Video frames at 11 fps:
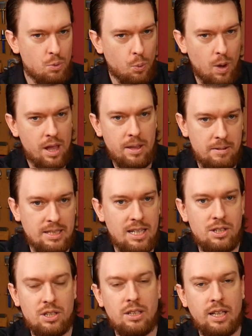where their
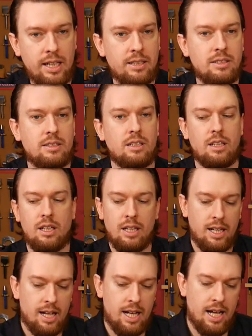attention is
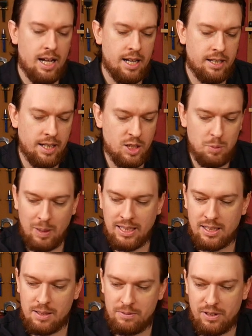and explain
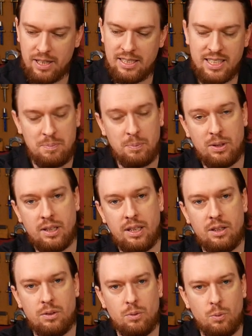to them very
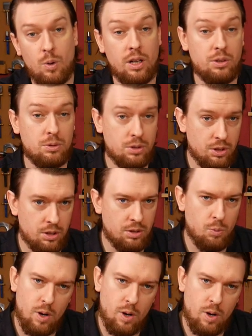simply why you're good,